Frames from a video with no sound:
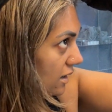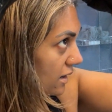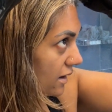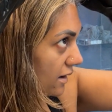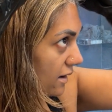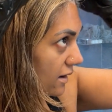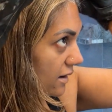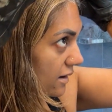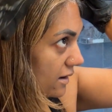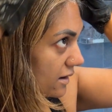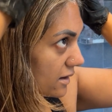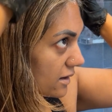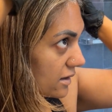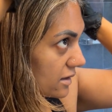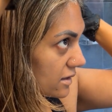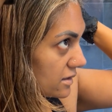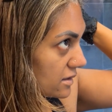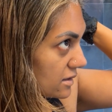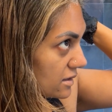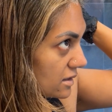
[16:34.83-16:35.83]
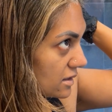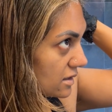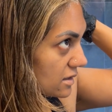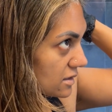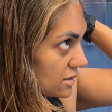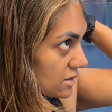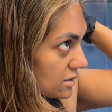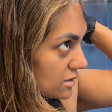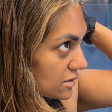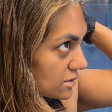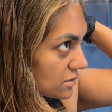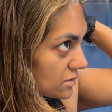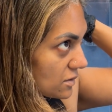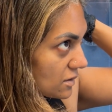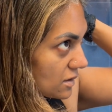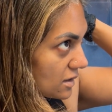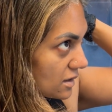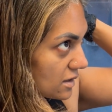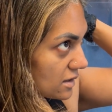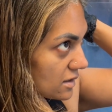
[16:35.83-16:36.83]
And try
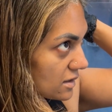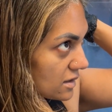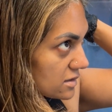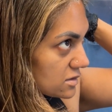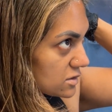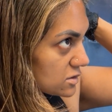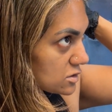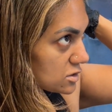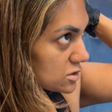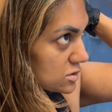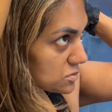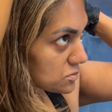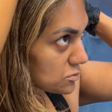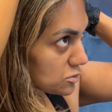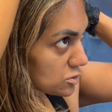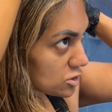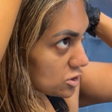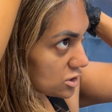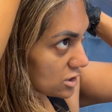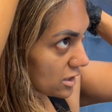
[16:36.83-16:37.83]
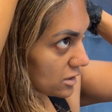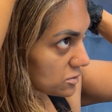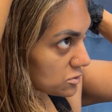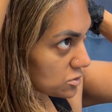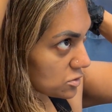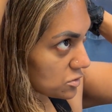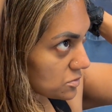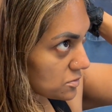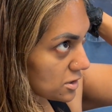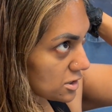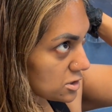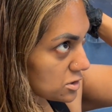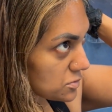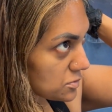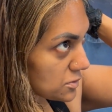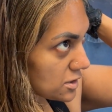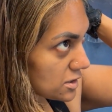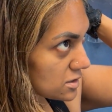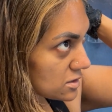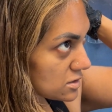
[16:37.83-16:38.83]
not to smoosh down too much
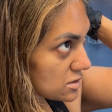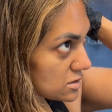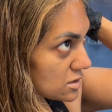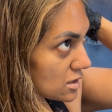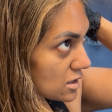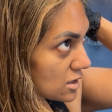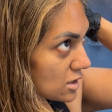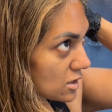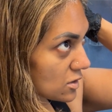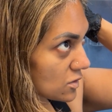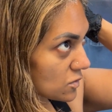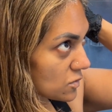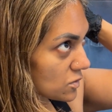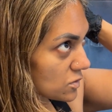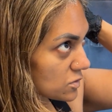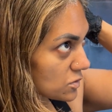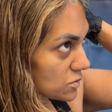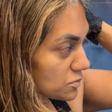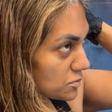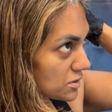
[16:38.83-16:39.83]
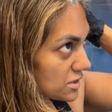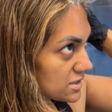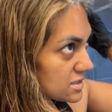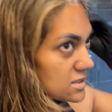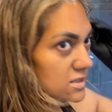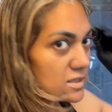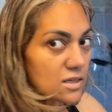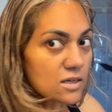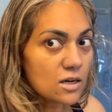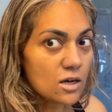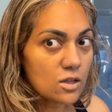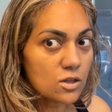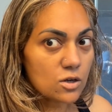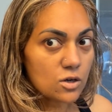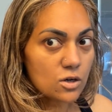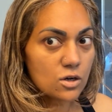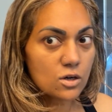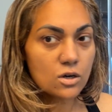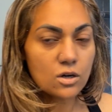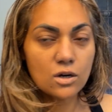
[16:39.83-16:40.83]
because when you place the
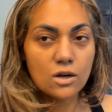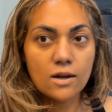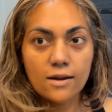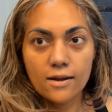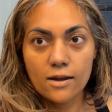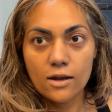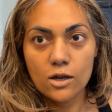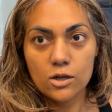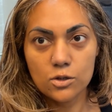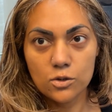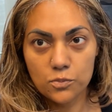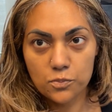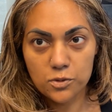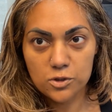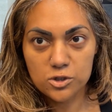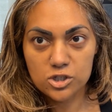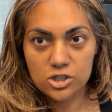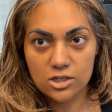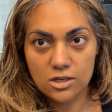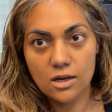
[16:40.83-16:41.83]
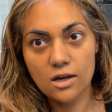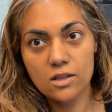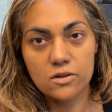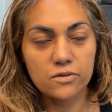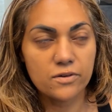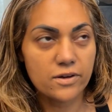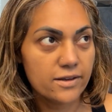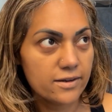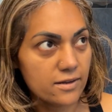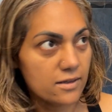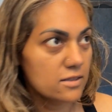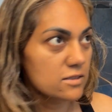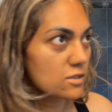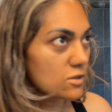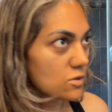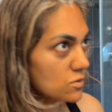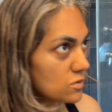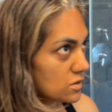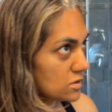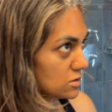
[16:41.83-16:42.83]
color and you push the color in, it's
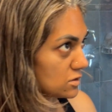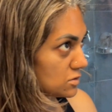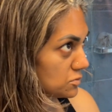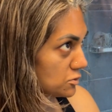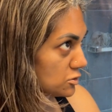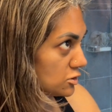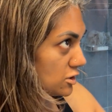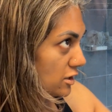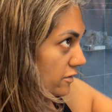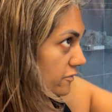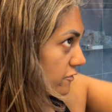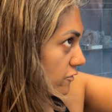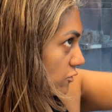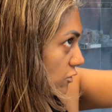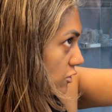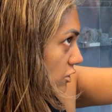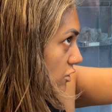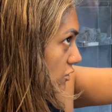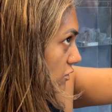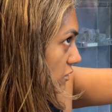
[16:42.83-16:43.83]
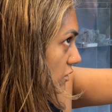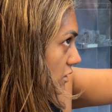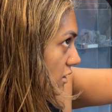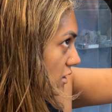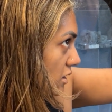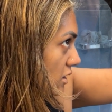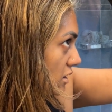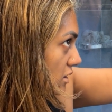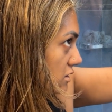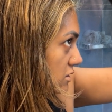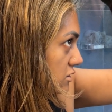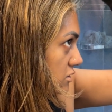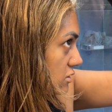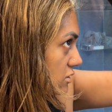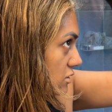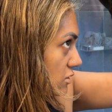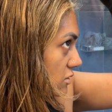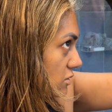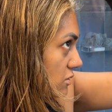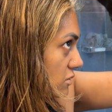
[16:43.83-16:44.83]
going to smoosh down for you.
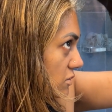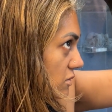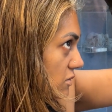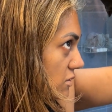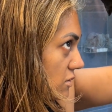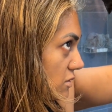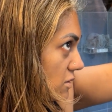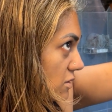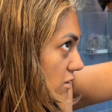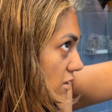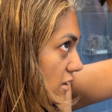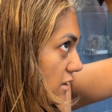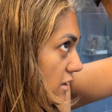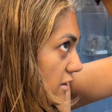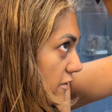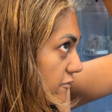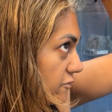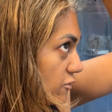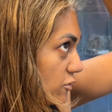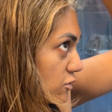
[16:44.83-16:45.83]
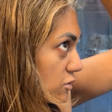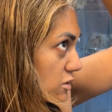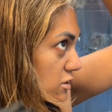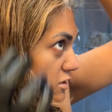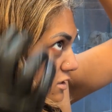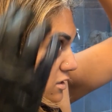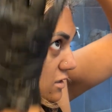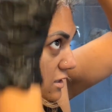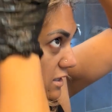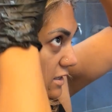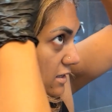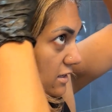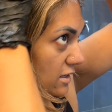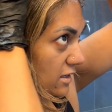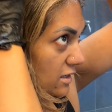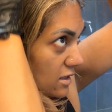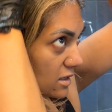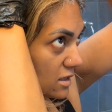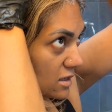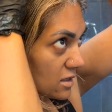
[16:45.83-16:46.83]
So I focus on
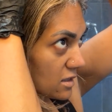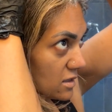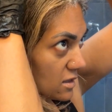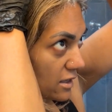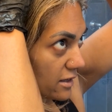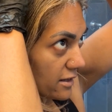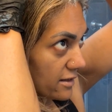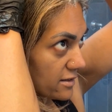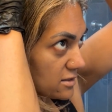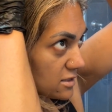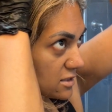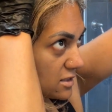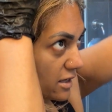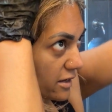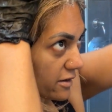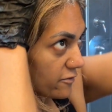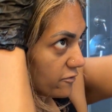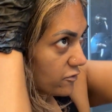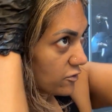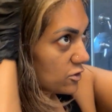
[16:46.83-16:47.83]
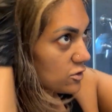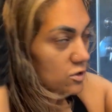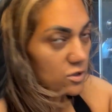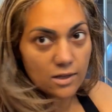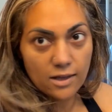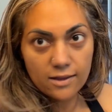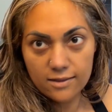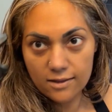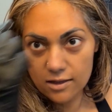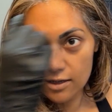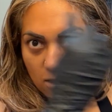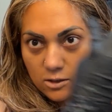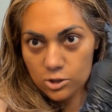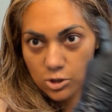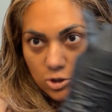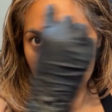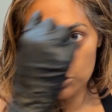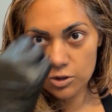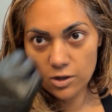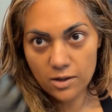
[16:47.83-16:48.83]
getting the inside first, and then I'll show
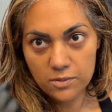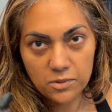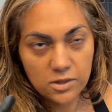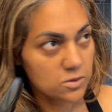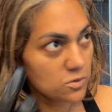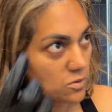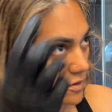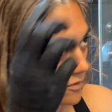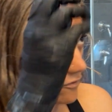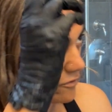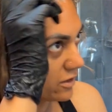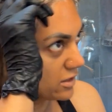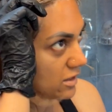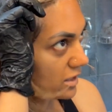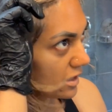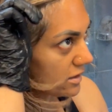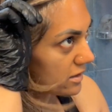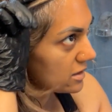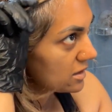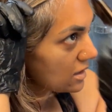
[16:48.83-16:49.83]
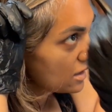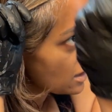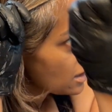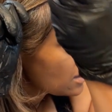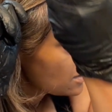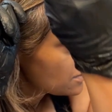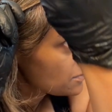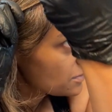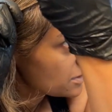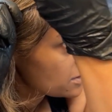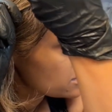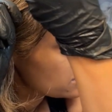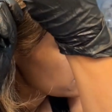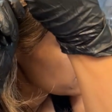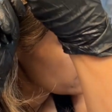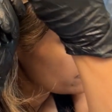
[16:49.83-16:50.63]
you how I do the front line because the